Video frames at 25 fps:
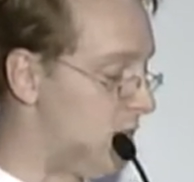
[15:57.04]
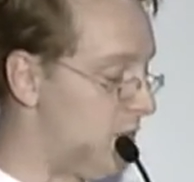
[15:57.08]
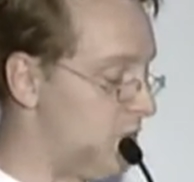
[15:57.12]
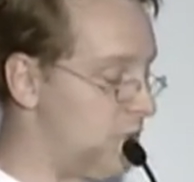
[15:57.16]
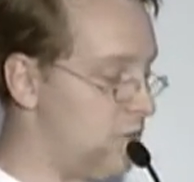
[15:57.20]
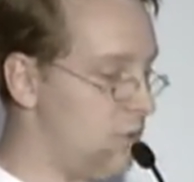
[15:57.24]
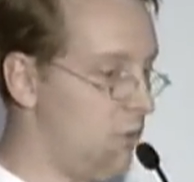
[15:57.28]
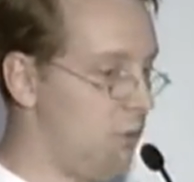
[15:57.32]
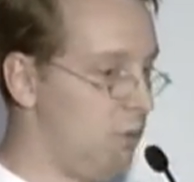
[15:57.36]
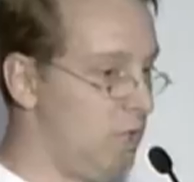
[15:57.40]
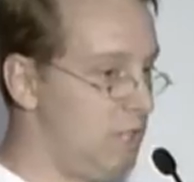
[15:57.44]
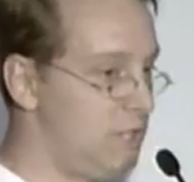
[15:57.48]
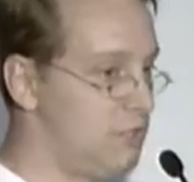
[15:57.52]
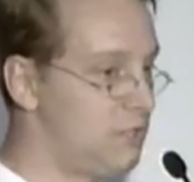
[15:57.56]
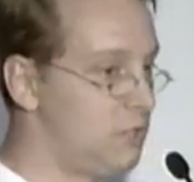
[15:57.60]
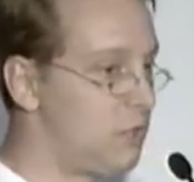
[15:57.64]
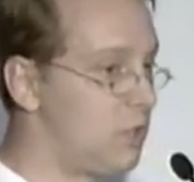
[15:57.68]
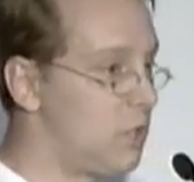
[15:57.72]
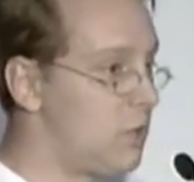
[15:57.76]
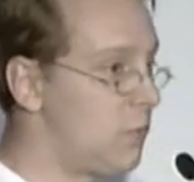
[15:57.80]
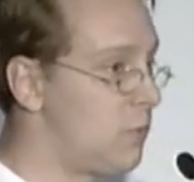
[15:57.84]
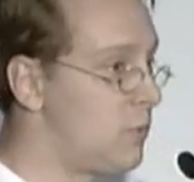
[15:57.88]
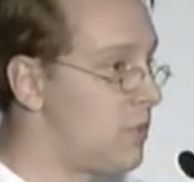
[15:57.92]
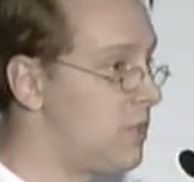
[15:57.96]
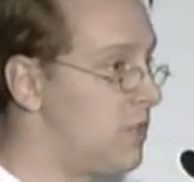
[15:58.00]
So let's
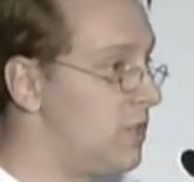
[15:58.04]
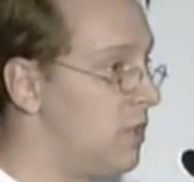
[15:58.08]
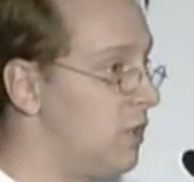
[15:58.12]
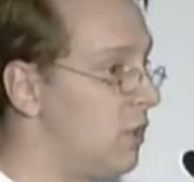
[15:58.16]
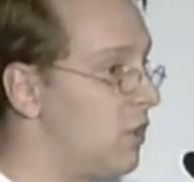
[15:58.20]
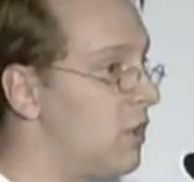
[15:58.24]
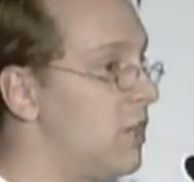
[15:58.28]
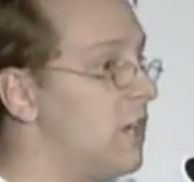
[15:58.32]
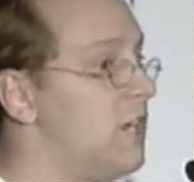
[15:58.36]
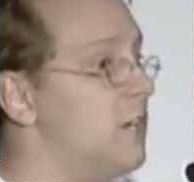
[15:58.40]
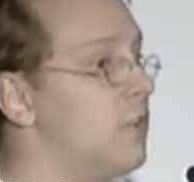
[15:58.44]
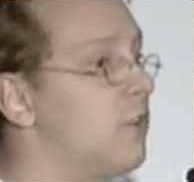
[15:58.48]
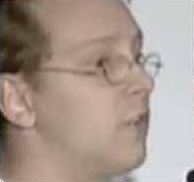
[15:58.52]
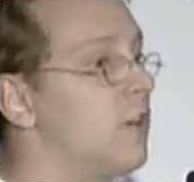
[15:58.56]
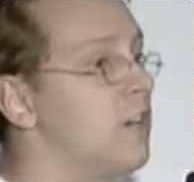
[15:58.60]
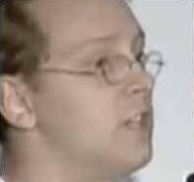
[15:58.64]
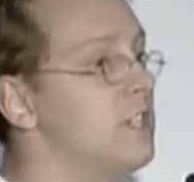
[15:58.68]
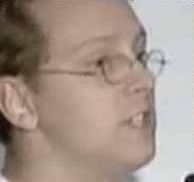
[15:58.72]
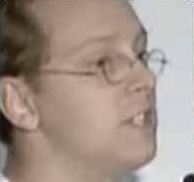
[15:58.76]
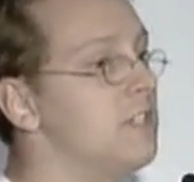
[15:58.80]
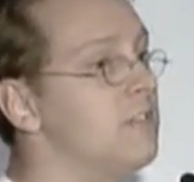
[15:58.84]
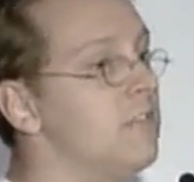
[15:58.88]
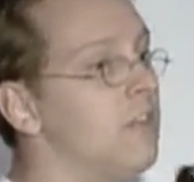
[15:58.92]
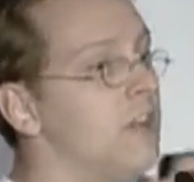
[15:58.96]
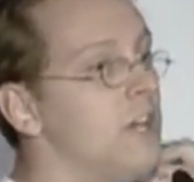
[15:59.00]
start with the locator
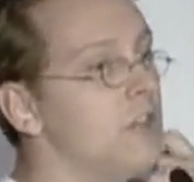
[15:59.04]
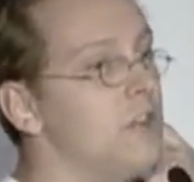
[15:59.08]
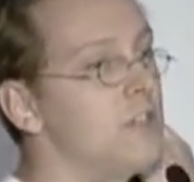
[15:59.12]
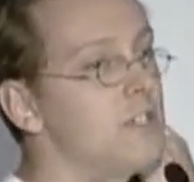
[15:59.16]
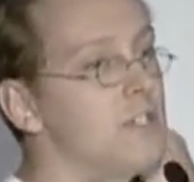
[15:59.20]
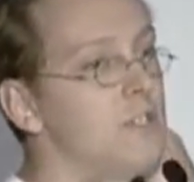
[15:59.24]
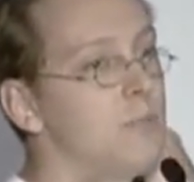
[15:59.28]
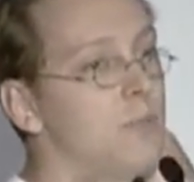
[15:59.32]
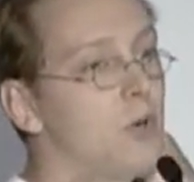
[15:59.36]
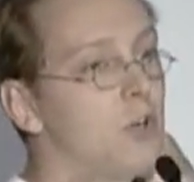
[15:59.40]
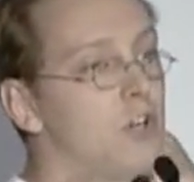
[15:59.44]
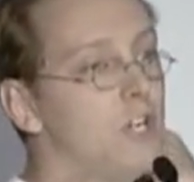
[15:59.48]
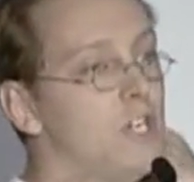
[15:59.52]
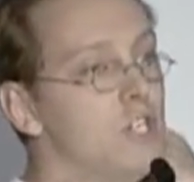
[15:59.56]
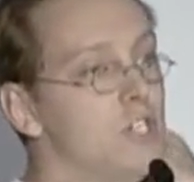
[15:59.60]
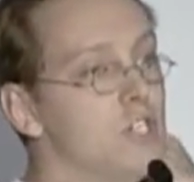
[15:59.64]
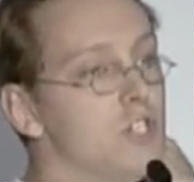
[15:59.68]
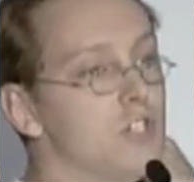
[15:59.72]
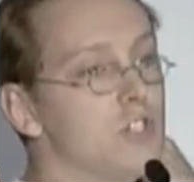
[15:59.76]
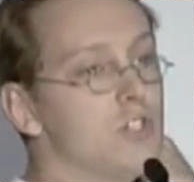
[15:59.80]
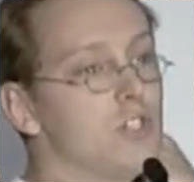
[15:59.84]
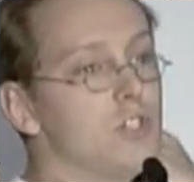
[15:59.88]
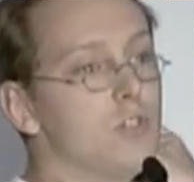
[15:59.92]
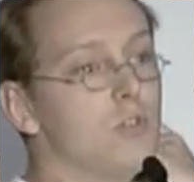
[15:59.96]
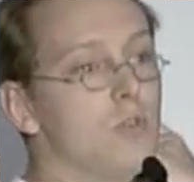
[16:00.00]
identifier
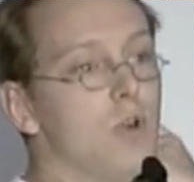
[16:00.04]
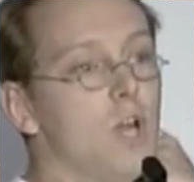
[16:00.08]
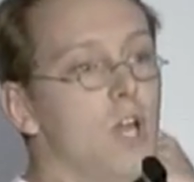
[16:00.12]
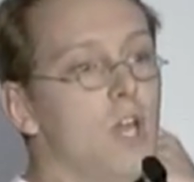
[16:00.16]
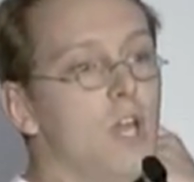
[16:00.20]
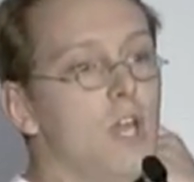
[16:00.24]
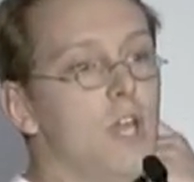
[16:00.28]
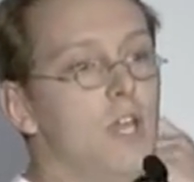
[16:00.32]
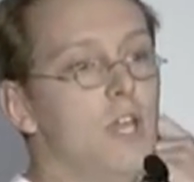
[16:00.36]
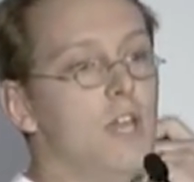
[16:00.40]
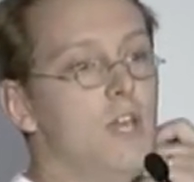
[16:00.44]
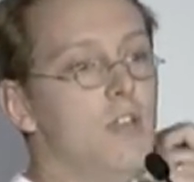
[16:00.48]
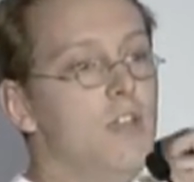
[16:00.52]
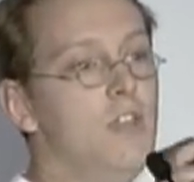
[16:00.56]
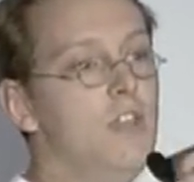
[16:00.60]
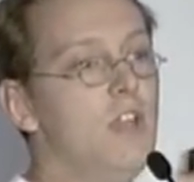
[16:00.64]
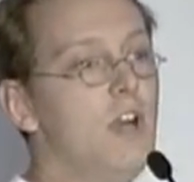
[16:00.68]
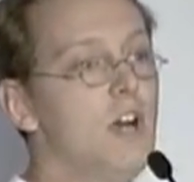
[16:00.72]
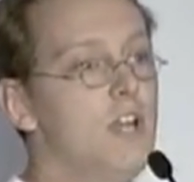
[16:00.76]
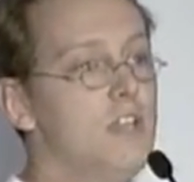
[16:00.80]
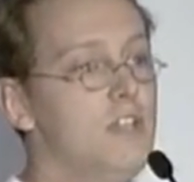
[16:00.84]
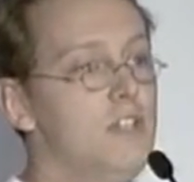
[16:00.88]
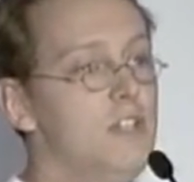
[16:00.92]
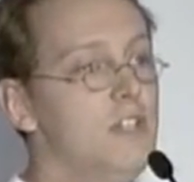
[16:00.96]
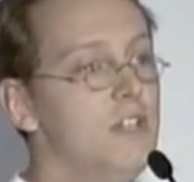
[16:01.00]
separation. So the
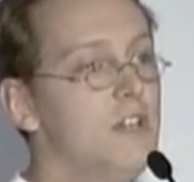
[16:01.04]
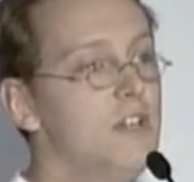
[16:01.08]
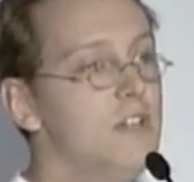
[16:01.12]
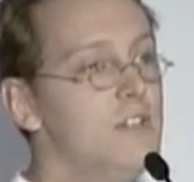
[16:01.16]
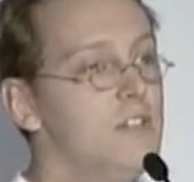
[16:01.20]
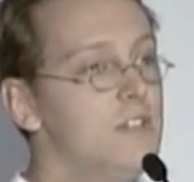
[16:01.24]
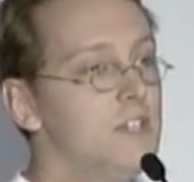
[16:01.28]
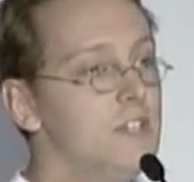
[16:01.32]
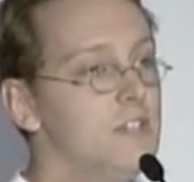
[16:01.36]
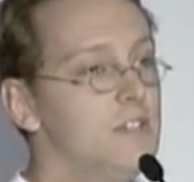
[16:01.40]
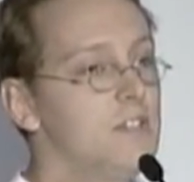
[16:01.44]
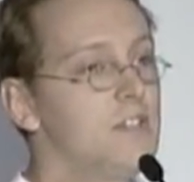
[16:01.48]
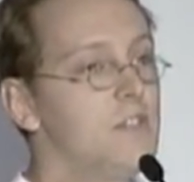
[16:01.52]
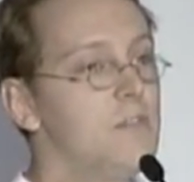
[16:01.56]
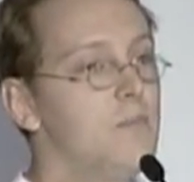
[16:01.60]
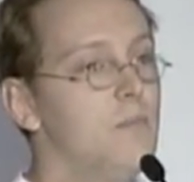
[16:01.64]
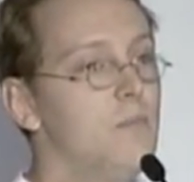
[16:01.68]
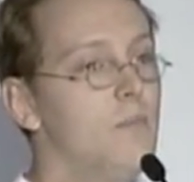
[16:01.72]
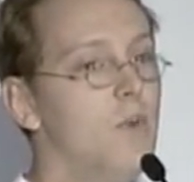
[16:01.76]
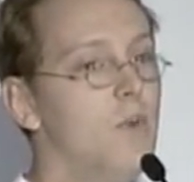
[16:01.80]
idea is that